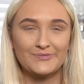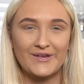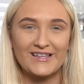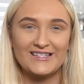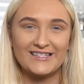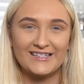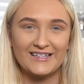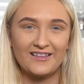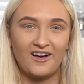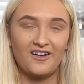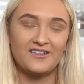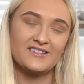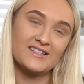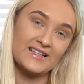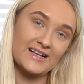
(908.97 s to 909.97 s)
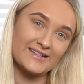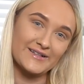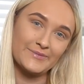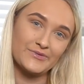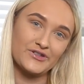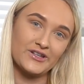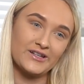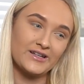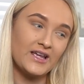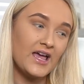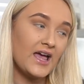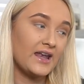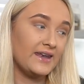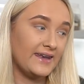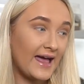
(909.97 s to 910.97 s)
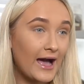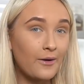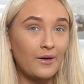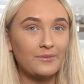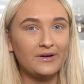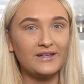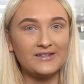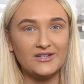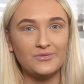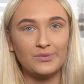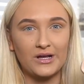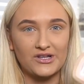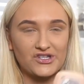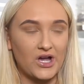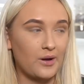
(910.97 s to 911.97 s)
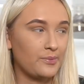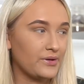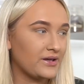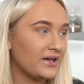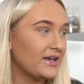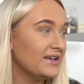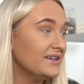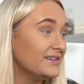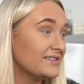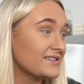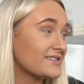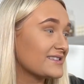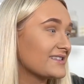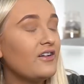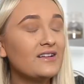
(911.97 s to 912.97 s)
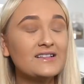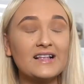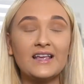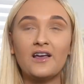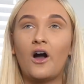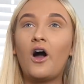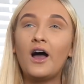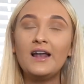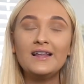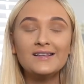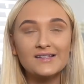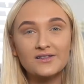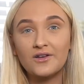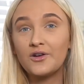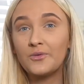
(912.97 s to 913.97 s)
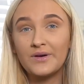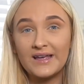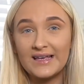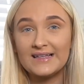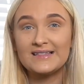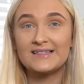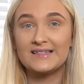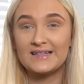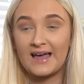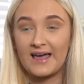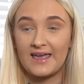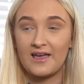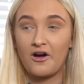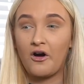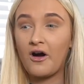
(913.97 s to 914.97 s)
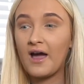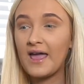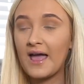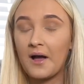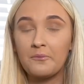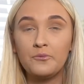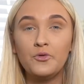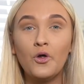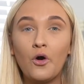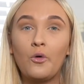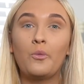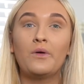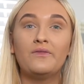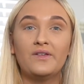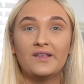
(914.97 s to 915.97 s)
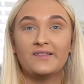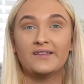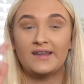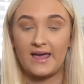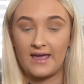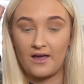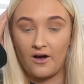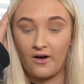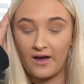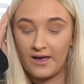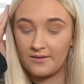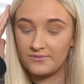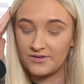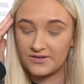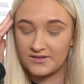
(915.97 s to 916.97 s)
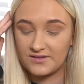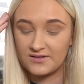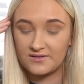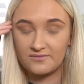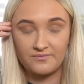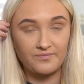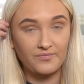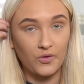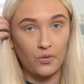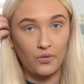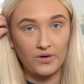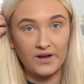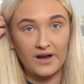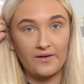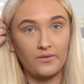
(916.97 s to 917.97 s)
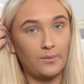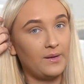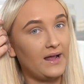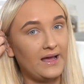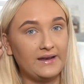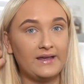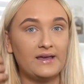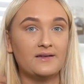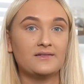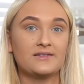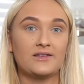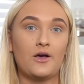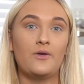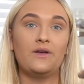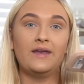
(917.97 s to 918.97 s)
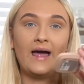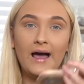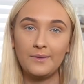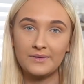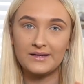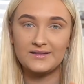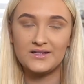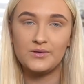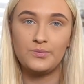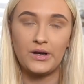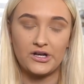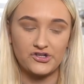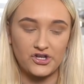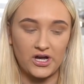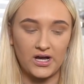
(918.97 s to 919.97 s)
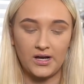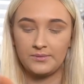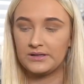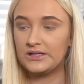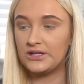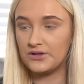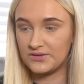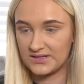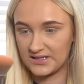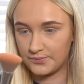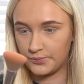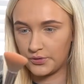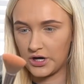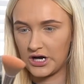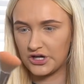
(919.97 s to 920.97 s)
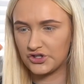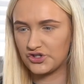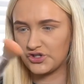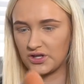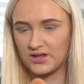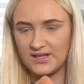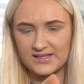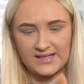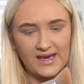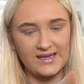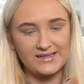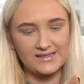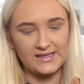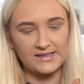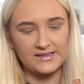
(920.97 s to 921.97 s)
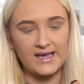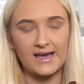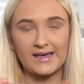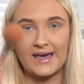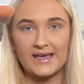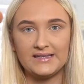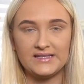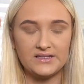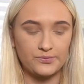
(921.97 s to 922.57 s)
basically the answer to that assumption. Now I'm gonna do blusher because honestly, I literally don't know what it is today. I am not with it today. I am just on another planet. So now I'm gonna do blusher. I'm gonna use this brush. I think it's Casey's. Yeah, Casey's